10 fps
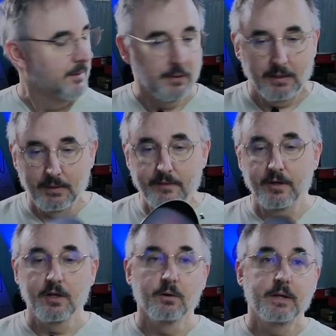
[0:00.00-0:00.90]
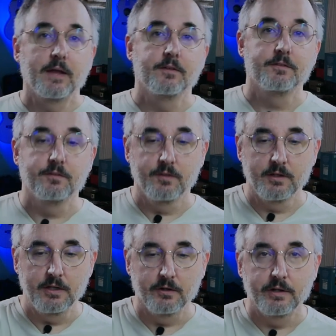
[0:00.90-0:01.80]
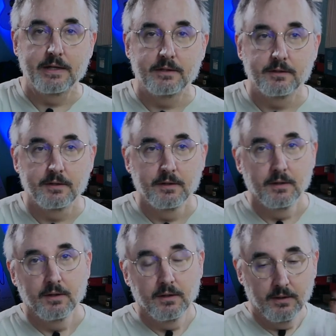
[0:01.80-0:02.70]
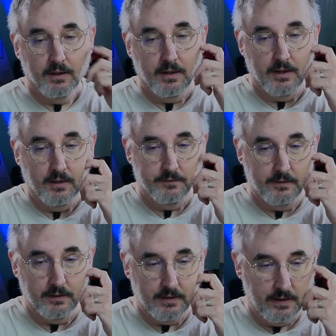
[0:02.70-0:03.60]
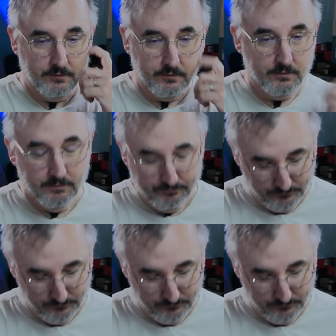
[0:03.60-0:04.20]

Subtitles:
But anyway, there you go. Yeah, this is the GearIT Telecaster